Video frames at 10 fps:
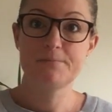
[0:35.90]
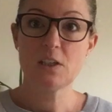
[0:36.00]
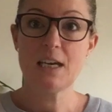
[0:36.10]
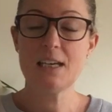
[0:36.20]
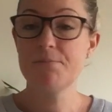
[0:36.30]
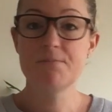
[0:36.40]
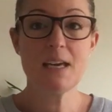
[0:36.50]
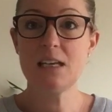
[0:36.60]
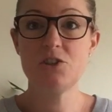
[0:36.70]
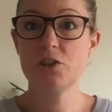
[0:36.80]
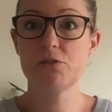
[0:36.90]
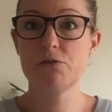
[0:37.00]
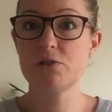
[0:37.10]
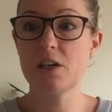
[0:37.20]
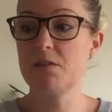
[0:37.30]
Okay, any sugar
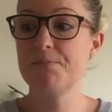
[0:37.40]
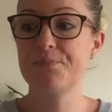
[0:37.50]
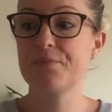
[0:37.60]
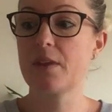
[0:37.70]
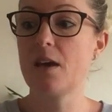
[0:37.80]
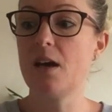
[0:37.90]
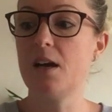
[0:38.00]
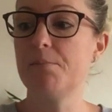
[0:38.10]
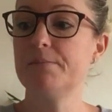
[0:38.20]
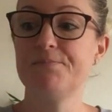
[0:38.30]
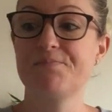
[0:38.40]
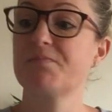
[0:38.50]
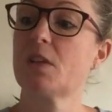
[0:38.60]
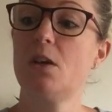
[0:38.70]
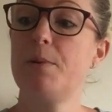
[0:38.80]
will do.
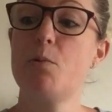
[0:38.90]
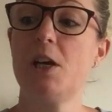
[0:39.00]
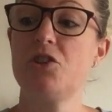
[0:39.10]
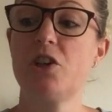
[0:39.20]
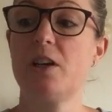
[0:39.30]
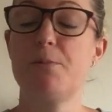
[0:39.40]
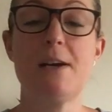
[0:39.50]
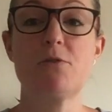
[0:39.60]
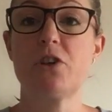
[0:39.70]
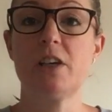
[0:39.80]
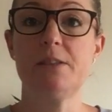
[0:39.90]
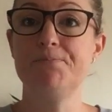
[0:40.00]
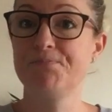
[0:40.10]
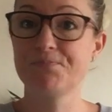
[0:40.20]
Could be white sugar, brown sugar,